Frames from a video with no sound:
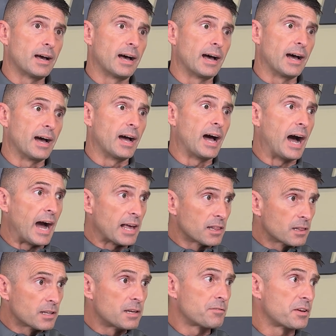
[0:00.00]
I
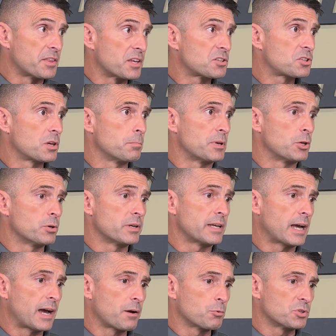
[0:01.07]
live in this
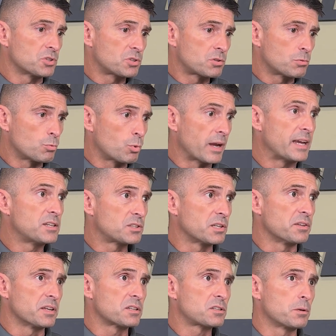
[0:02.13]
community. I was
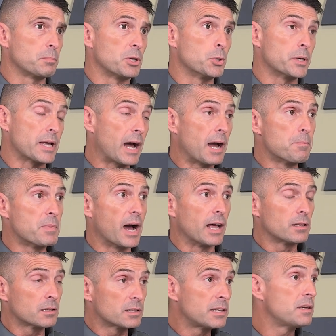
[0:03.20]
raised in this community. I'm
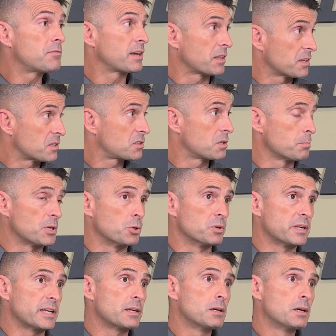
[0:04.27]
not leaving this
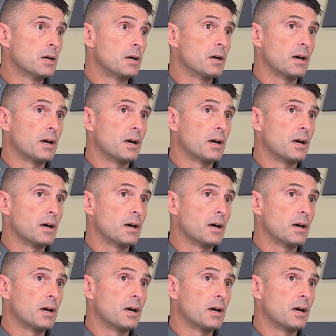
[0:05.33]
community.